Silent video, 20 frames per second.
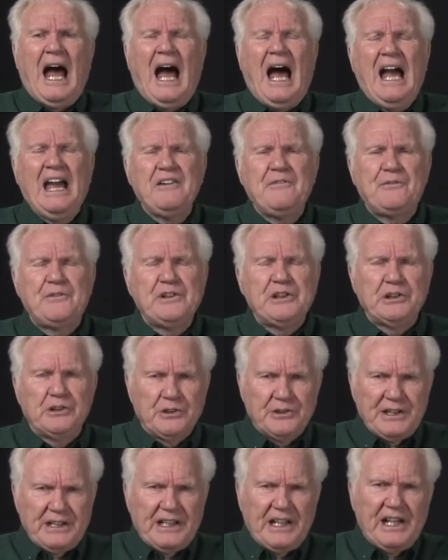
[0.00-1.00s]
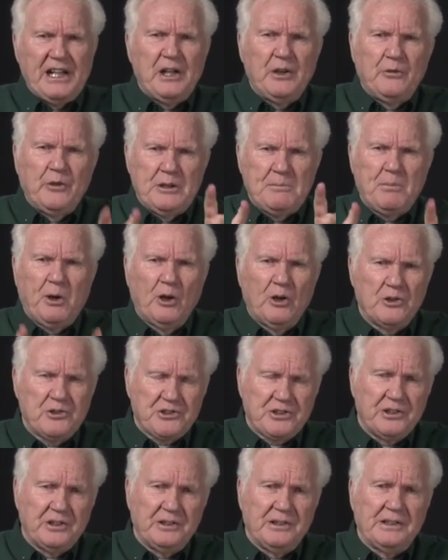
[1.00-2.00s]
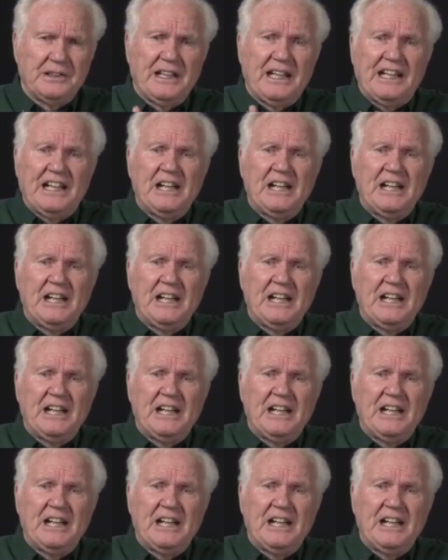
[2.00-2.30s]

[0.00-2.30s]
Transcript: I feel that every person, that